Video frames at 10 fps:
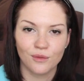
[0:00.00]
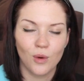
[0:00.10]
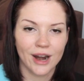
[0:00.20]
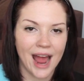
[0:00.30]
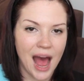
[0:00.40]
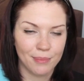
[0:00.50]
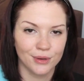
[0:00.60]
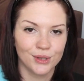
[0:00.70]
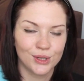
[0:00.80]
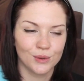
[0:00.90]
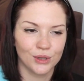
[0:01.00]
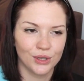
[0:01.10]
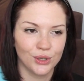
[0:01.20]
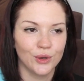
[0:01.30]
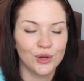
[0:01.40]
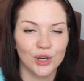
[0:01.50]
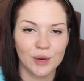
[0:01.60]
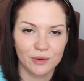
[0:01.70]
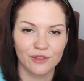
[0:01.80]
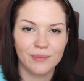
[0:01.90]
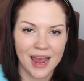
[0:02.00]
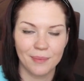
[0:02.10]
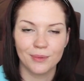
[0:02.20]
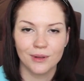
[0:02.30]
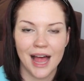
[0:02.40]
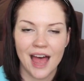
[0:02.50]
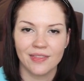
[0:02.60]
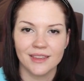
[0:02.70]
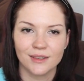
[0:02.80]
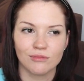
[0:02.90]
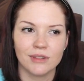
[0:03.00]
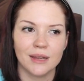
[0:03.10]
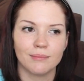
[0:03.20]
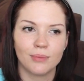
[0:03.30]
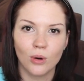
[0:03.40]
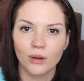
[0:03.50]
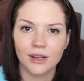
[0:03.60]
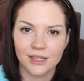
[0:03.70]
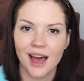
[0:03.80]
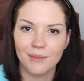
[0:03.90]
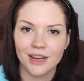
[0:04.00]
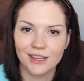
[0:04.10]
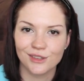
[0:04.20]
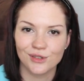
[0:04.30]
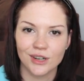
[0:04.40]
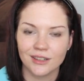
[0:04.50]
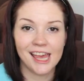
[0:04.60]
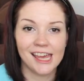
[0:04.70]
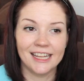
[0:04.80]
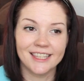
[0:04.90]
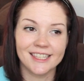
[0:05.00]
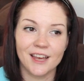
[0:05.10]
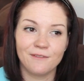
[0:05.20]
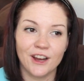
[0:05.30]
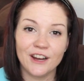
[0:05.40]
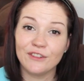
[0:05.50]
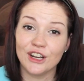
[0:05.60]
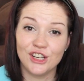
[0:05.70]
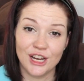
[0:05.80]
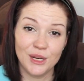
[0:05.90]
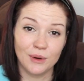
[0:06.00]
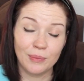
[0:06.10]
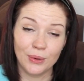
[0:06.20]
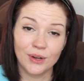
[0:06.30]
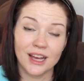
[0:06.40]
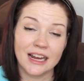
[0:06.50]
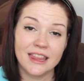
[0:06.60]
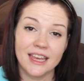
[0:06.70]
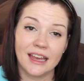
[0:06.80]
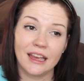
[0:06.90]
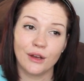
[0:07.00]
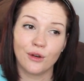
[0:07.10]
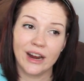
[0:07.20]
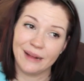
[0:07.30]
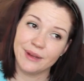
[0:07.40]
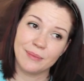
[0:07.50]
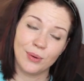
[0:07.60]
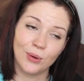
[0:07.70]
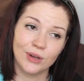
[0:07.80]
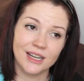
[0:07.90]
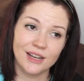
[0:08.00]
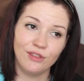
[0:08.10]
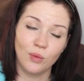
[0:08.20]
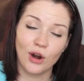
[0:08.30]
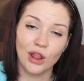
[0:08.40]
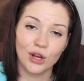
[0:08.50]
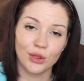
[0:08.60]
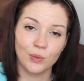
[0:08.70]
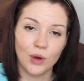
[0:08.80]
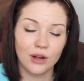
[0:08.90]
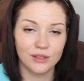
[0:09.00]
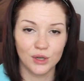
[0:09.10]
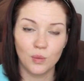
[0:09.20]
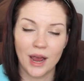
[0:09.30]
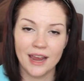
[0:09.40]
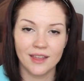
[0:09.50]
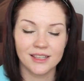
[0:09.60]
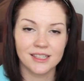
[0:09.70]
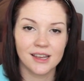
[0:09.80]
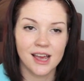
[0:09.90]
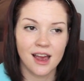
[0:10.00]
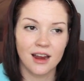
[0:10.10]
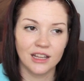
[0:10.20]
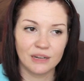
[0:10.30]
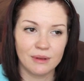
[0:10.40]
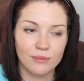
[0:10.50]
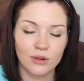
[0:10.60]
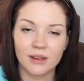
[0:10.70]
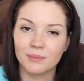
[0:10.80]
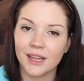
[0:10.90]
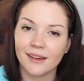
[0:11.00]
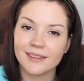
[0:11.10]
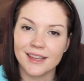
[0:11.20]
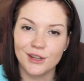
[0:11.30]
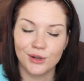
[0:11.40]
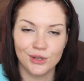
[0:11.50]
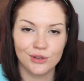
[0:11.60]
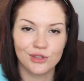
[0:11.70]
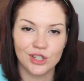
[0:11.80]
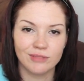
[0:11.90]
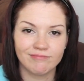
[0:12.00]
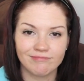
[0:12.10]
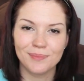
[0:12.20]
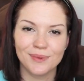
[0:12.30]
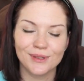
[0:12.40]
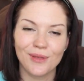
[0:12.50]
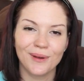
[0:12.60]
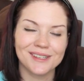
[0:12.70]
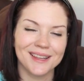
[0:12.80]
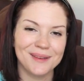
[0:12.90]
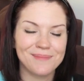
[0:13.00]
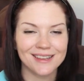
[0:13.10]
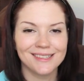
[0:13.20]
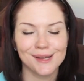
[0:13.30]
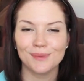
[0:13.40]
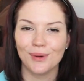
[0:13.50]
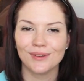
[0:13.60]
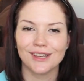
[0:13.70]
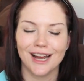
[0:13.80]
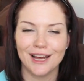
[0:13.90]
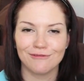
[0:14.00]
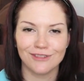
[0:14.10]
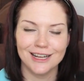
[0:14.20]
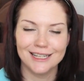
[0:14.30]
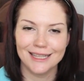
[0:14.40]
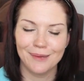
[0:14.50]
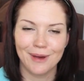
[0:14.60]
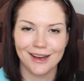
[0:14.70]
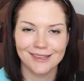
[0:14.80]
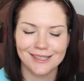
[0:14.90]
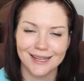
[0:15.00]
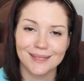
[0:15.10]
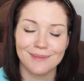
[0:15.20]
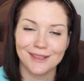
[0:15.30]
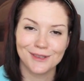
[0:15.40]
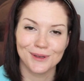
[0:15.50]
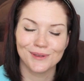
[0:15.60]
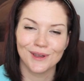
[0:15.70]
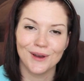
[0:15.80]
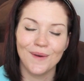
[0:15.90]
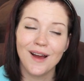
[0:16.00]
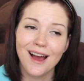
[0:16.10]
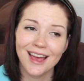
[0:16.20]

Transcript: of what happened to a huge group of people at this really important time in history. It's a very, very genuine book, and I think incredibly important if you want to look at the world in a way that's a little bit more complex than you're used to. So those are the best 6 books that I have read in the past 6 months or so.